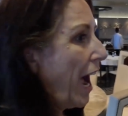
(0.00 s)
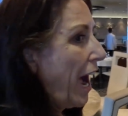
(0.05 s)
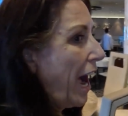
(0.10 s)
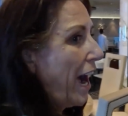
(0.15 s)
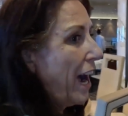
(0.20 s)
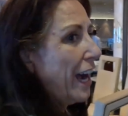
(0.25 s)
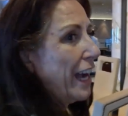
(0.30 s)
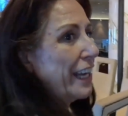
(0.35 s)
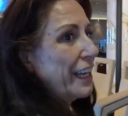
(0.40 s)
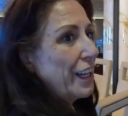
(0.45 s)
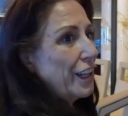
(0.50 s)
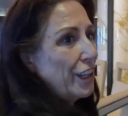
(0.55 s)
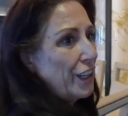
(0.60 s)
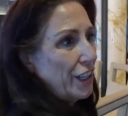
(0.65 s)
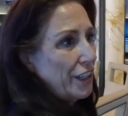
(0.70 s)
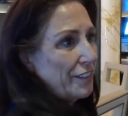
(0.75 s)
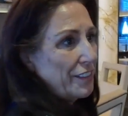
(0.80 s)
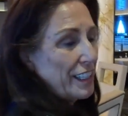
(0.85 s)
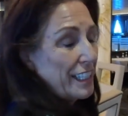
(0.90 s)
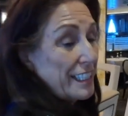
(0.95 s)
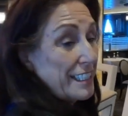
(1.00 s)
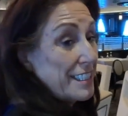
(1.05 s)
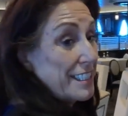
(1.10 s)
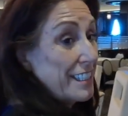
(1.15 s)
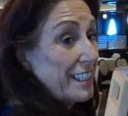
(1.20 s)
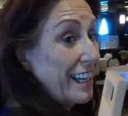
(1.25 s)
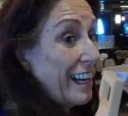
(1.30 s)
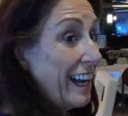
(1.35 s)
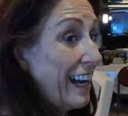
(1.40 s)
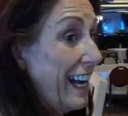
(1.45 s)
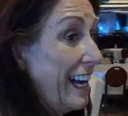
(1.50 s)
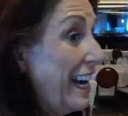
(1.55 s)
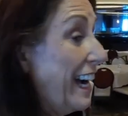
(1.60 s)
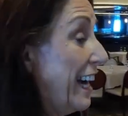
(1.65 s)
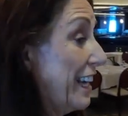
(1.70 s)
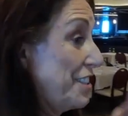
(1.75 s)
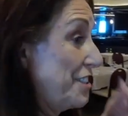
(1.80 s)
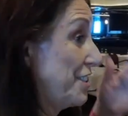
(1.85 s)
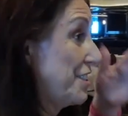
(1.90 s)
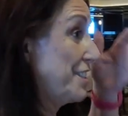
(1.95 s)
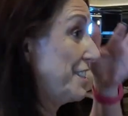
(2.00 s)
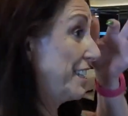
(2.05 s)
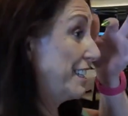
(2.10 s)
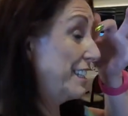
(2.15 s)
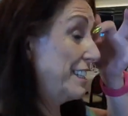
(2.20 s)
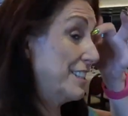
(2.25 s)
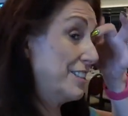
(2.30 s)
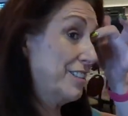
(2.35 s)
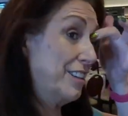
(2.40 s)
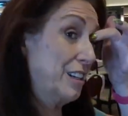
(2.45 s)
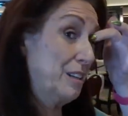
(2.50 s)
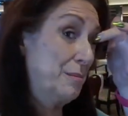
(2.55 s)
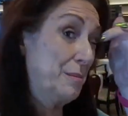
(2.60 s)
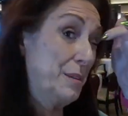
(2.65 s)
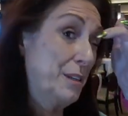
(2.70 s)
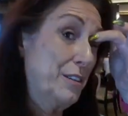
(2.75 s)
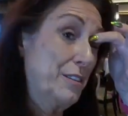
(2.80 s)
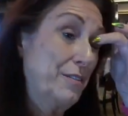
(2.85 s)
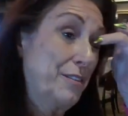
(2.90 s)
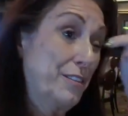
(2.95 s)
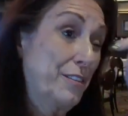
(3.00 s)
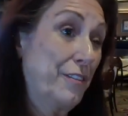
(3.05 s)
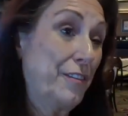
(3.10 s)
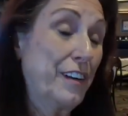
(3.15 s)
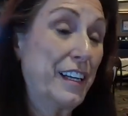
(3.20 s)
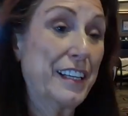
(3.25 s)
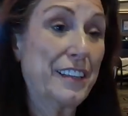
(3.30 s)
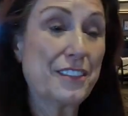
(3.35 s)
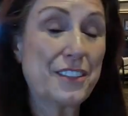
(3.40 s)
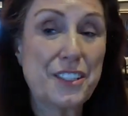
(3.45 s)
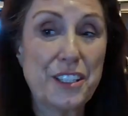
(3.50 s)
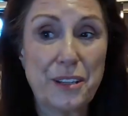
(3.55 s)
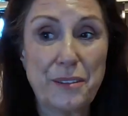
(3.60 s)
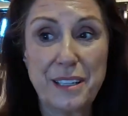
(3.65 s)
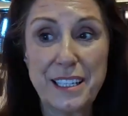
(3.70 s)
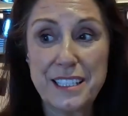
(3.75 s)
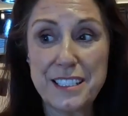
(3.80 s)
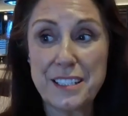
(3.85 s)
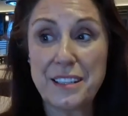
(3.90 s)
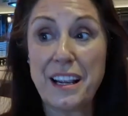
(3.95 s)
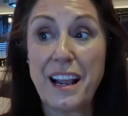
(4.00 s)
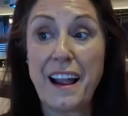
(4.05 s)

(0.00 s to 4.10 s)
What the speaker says: I love it. I just think it's got a beautiful feel to it.